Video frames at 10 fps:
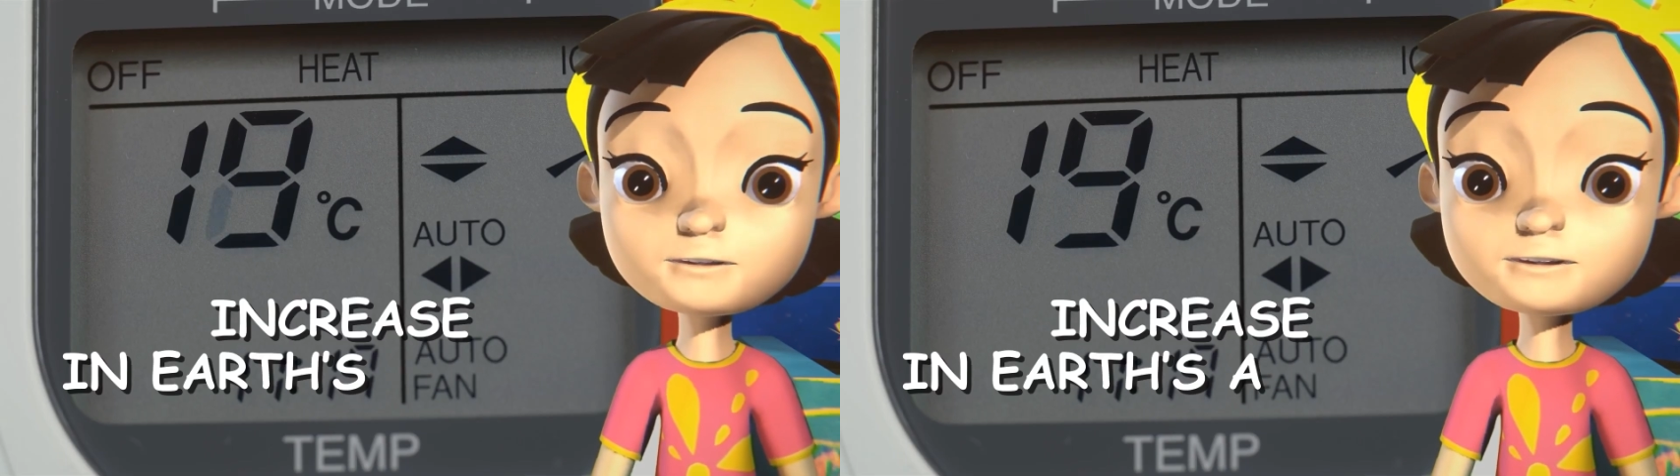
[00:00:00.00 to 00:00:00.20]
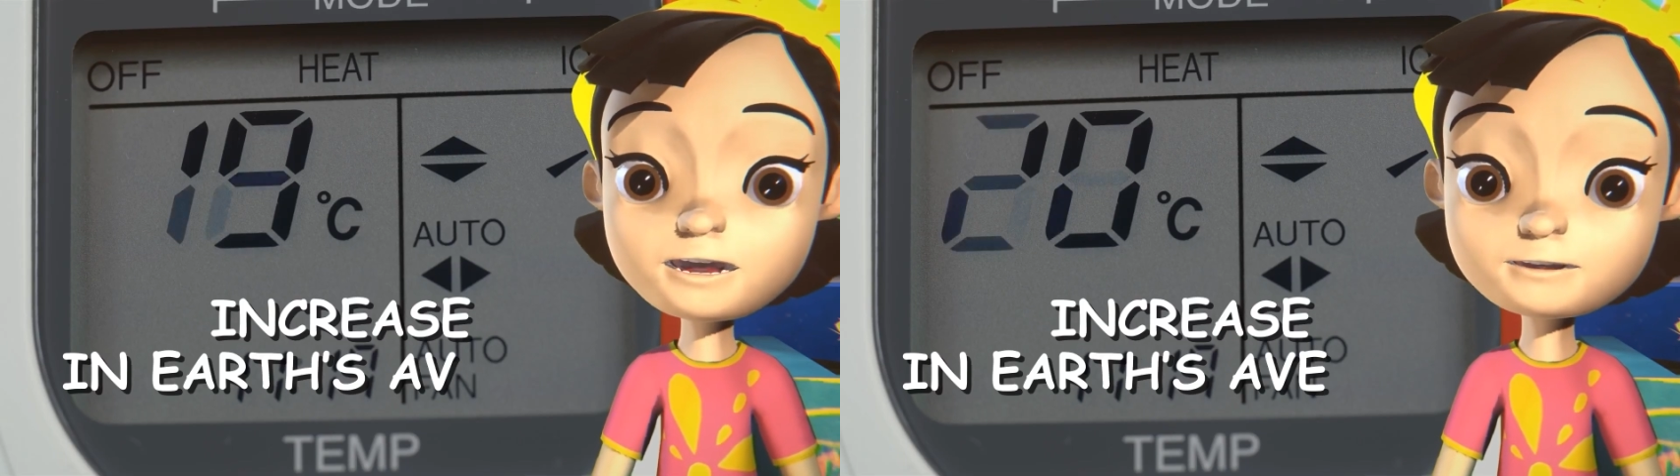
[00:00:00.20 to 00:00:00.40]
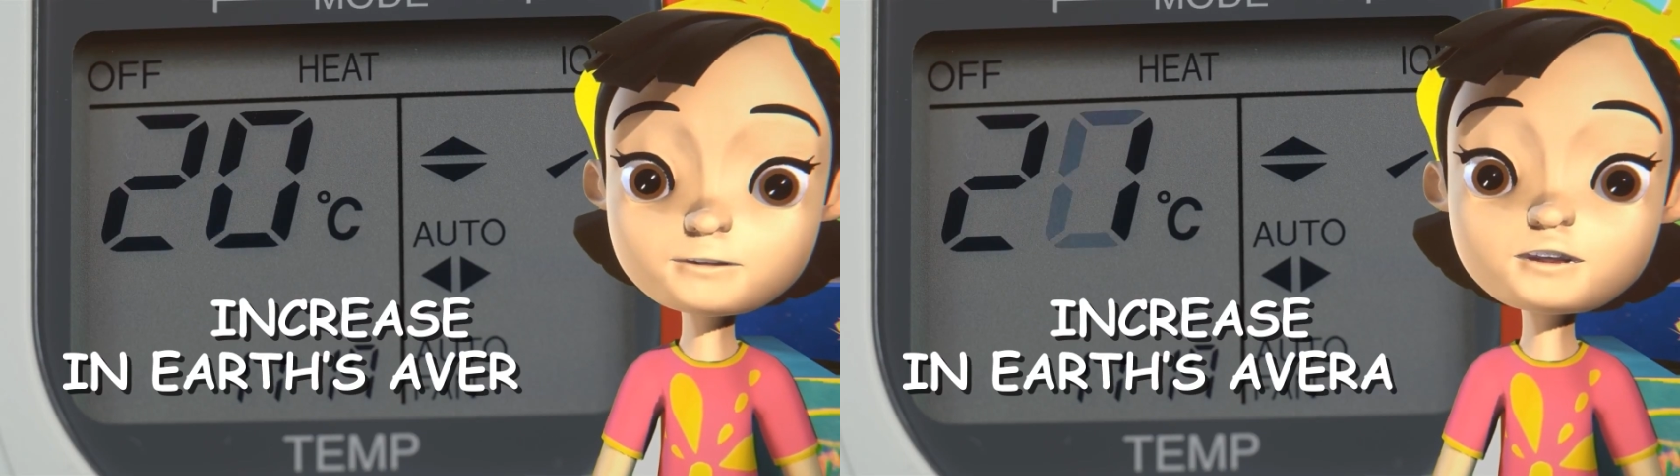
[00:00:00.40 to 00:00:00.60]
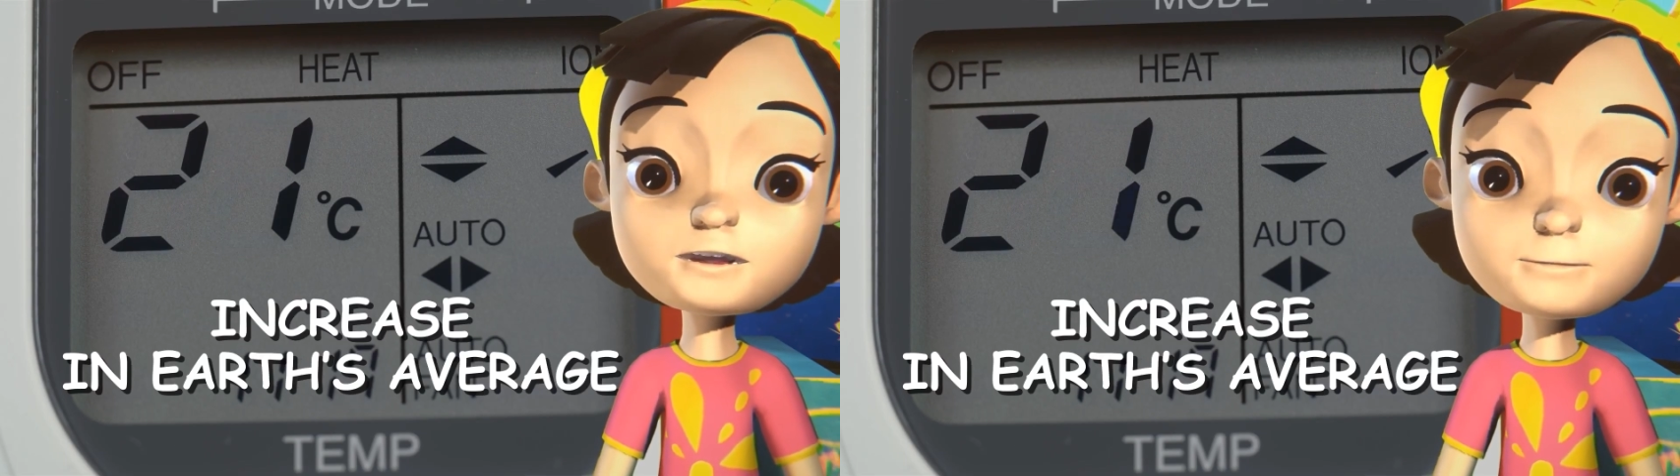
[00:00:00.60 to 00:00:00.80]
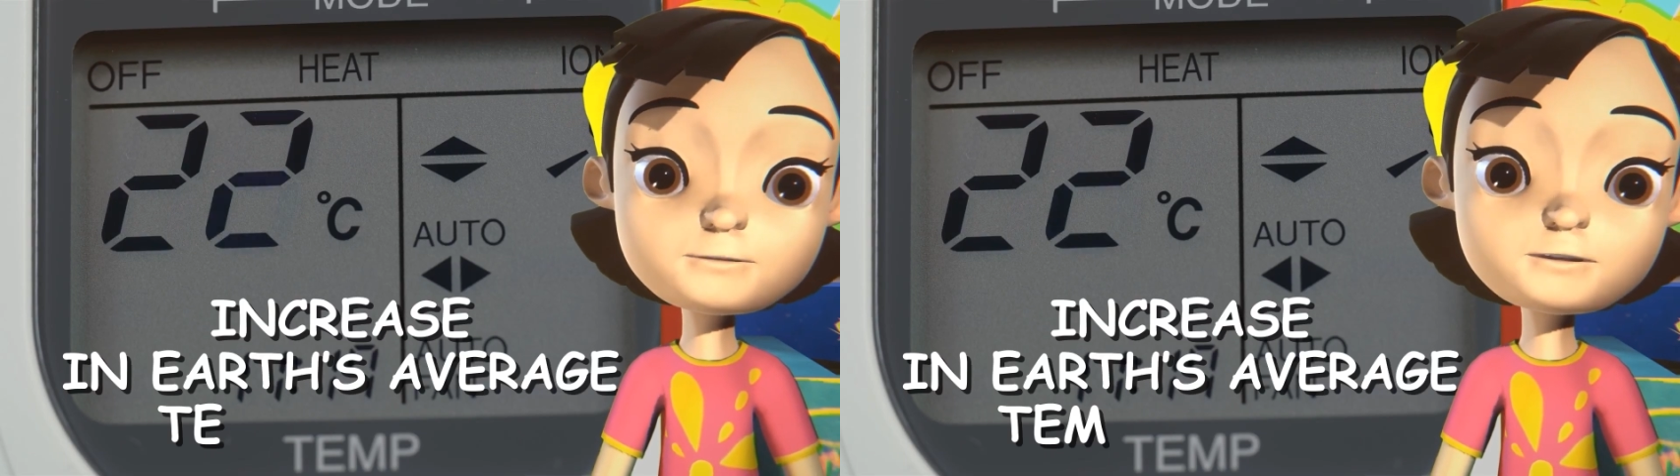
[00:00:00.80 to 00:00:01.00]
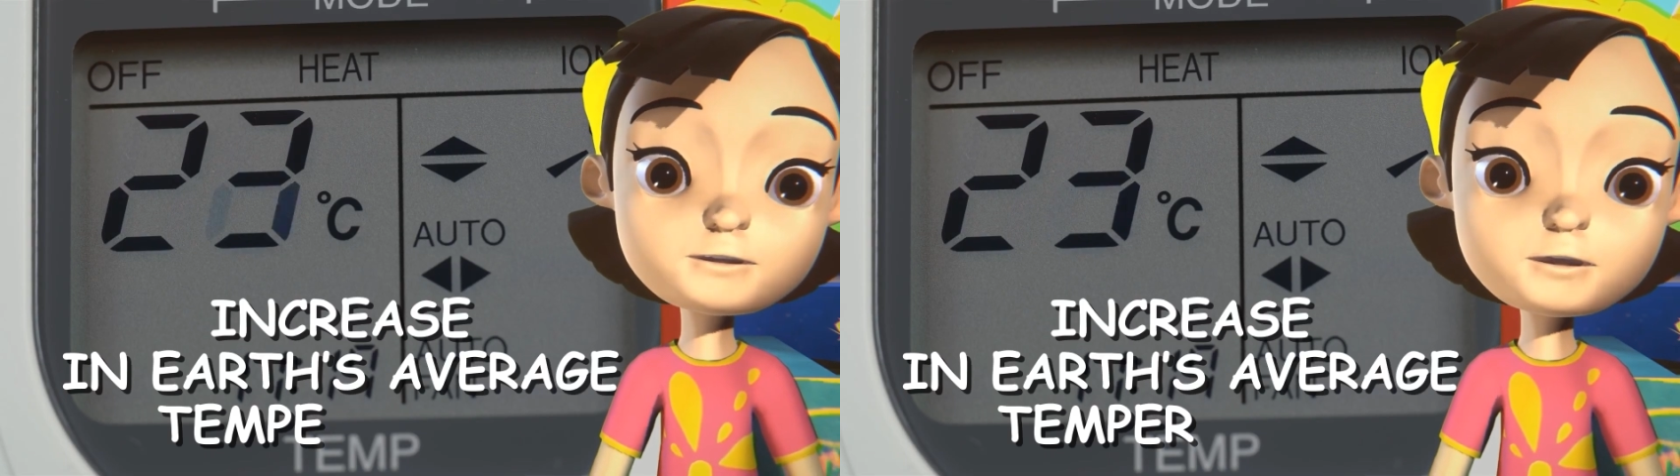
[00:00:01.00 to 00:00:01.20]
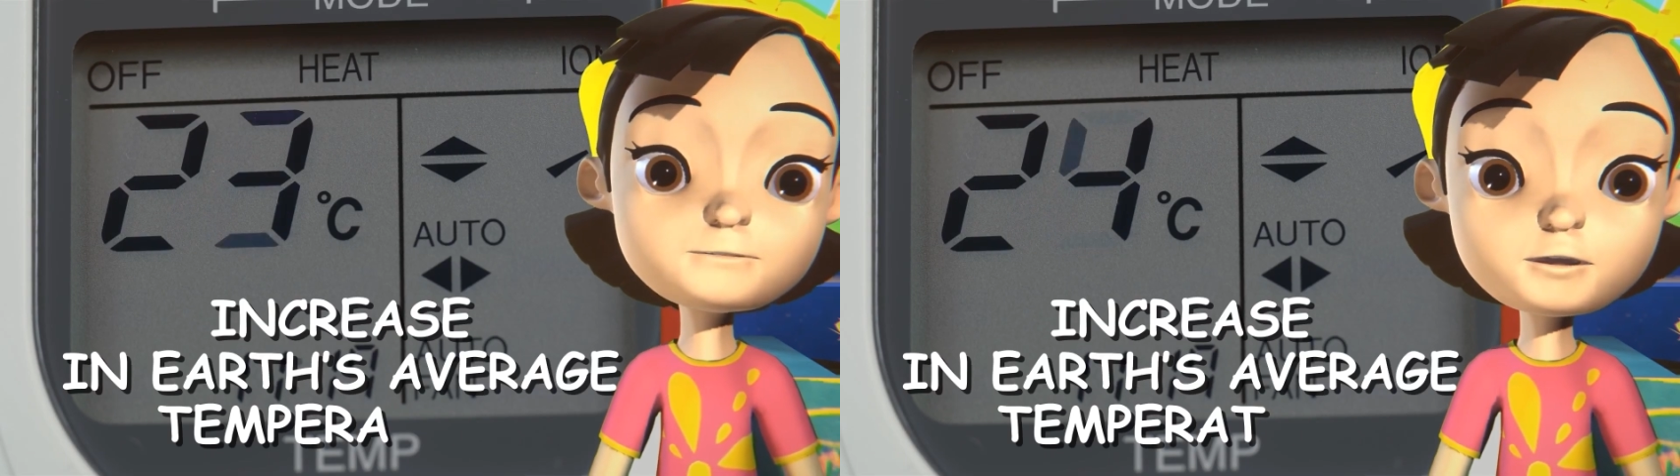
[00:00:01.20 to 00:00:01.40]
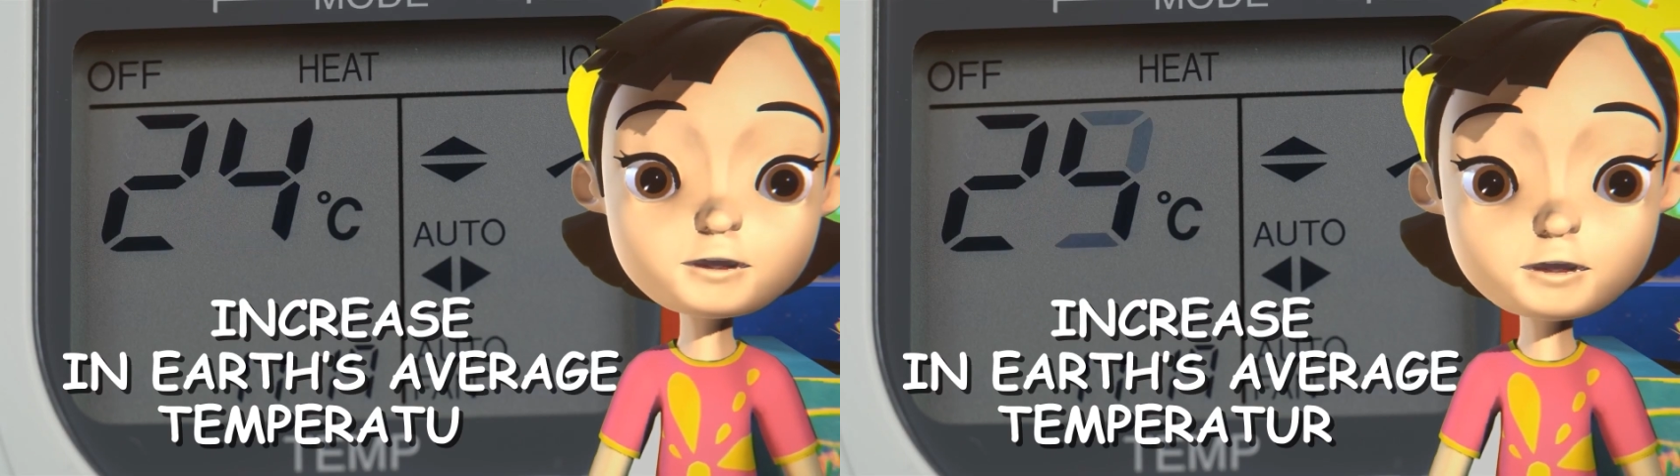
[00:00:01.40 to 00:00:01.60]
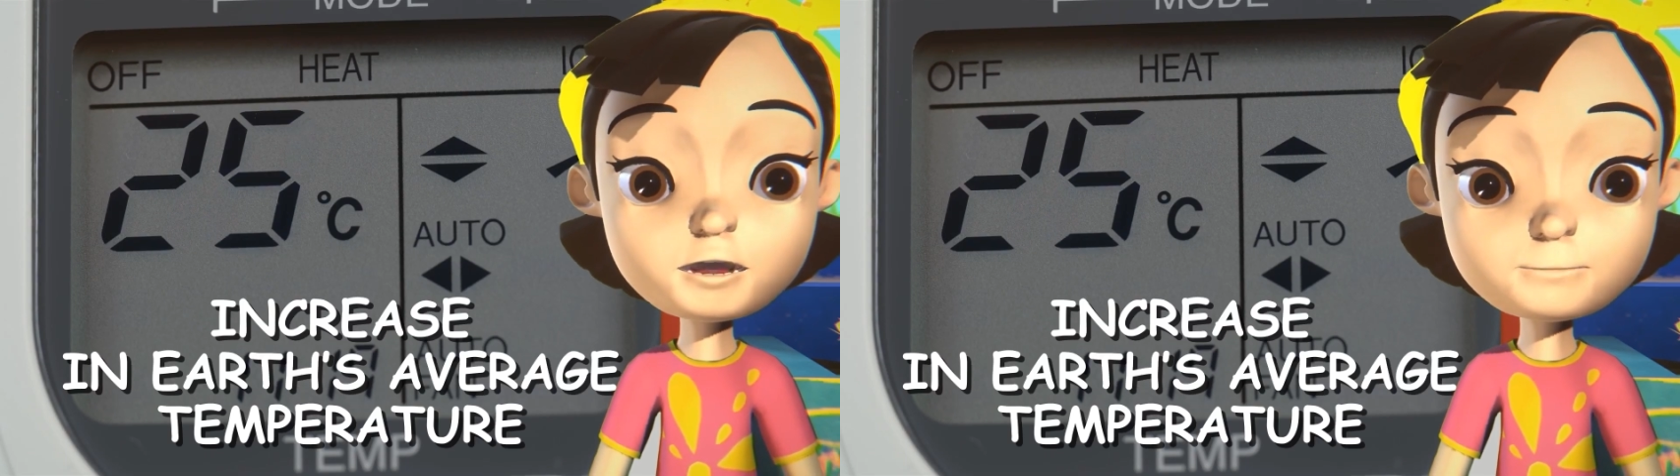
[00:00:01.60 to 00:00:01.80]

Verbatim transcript: Earth's average temperature over a